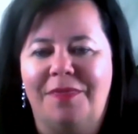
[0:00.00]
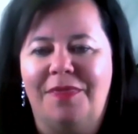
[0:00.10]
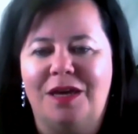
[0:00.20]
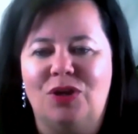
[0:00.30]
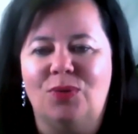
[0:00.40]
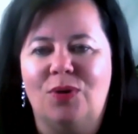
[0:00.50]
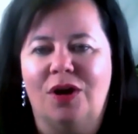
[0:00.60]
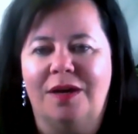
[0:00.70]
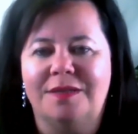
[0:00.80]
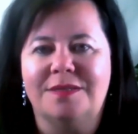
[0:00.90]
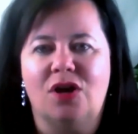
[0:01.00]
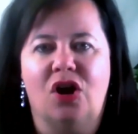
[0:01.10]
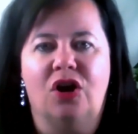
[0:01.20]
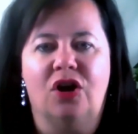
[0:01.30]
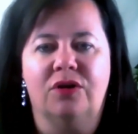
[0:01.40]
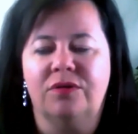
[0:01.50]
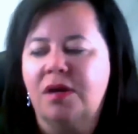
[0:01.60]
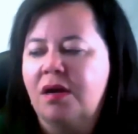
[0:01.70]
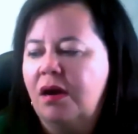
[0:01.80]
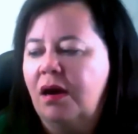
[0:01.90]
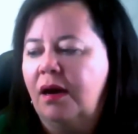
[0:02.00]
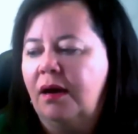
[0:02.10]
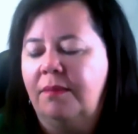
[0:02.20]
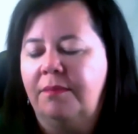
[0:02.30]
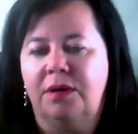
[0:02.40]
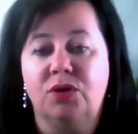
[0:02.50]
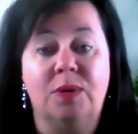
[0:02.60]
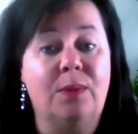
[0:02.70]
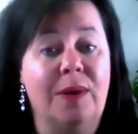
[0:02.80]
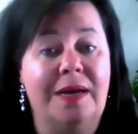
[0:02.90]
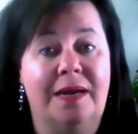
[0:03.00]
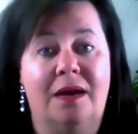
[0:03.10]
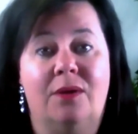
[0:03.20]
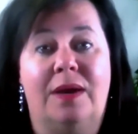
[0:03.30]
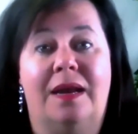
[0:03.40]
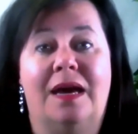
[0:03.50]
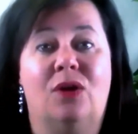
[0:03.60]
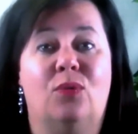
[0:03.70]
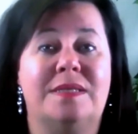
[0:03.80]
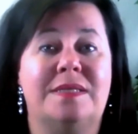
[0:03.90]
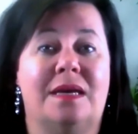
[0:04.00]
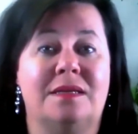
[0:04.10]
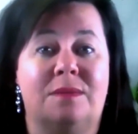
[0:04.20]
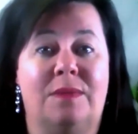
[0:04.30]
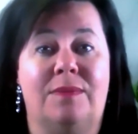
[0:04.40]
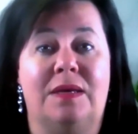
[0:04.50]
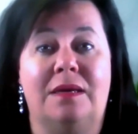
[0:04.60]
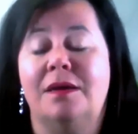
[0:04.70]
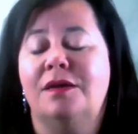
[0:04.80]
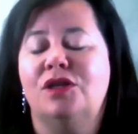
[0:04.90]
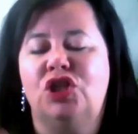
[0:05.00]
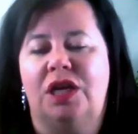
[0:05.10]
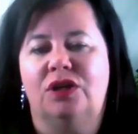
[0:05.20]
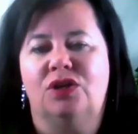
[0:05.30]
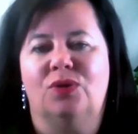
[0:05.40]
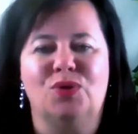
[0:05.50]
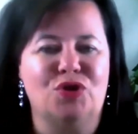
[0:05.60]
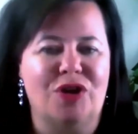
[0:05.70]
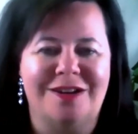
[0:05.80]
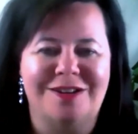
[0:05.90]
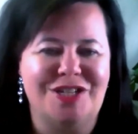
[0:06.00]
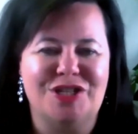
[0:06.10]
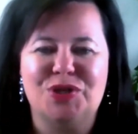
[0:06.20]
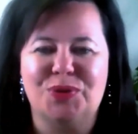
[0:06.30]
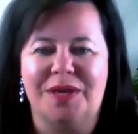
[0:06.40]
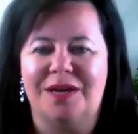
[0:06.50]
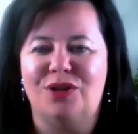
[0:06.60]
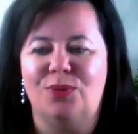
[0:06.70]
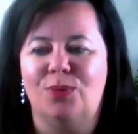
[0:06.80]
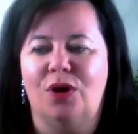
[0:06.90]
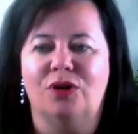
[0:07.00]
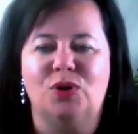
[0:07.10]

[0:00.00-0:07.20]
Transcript: that you guys are doing right now, and how to assess and maybe change those strategies so that you are